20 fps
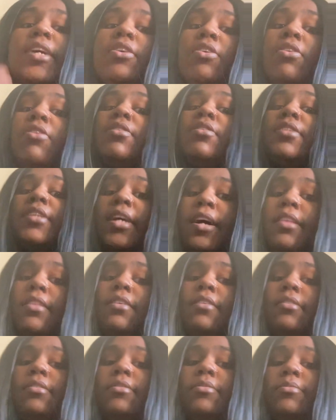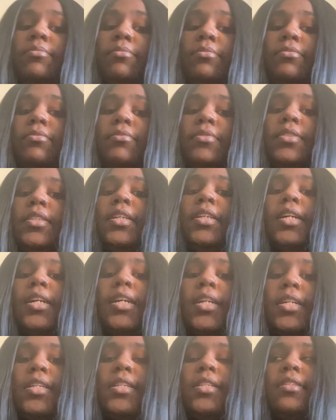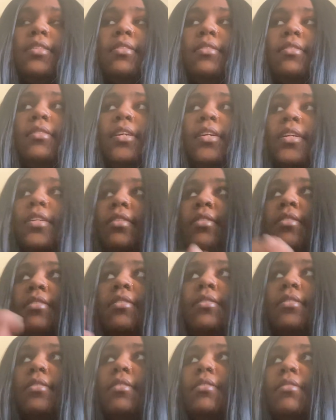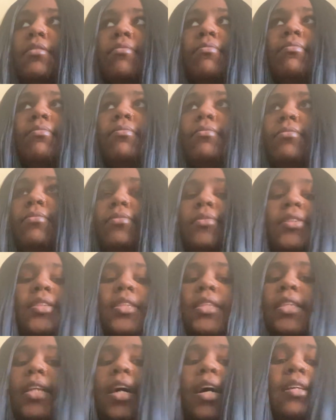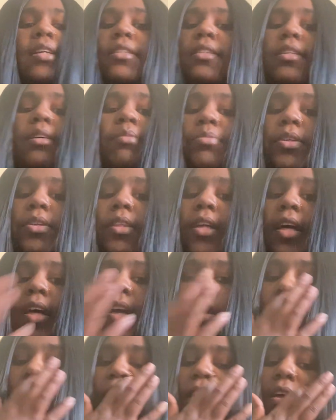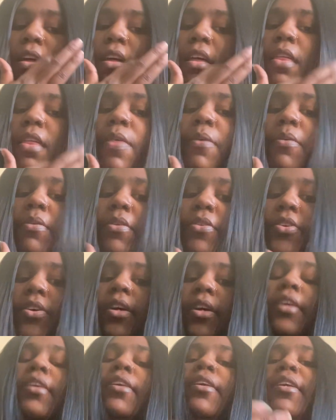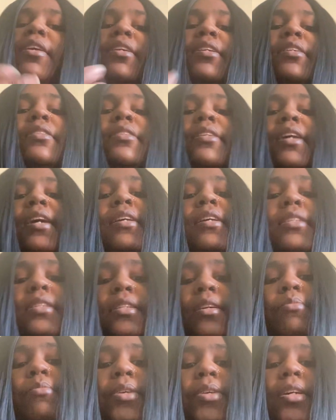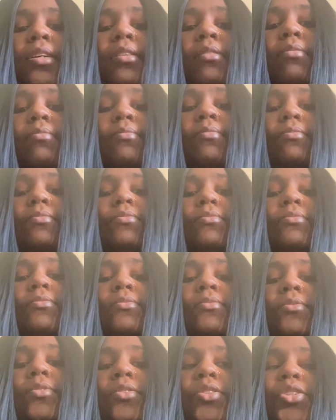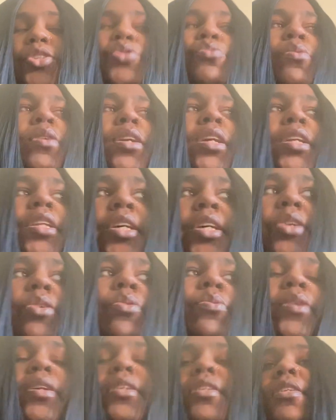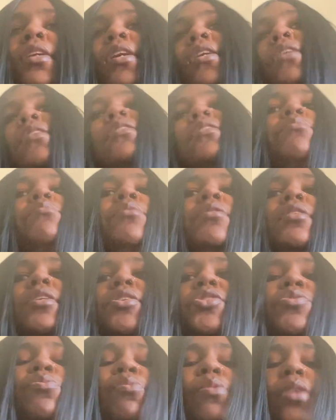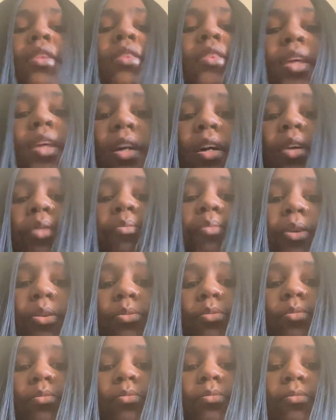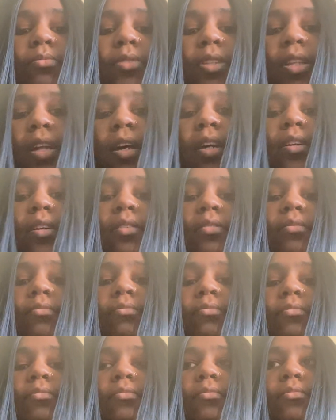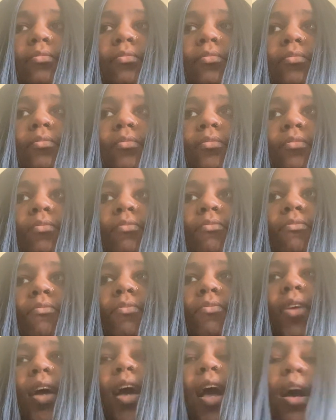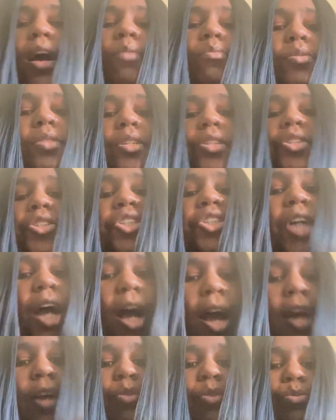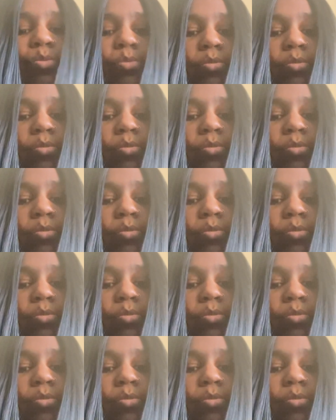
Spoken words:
altogether. Because it's not something that, it's not something that you want to deal with. It's not something that you want to think about. Like, I was a child.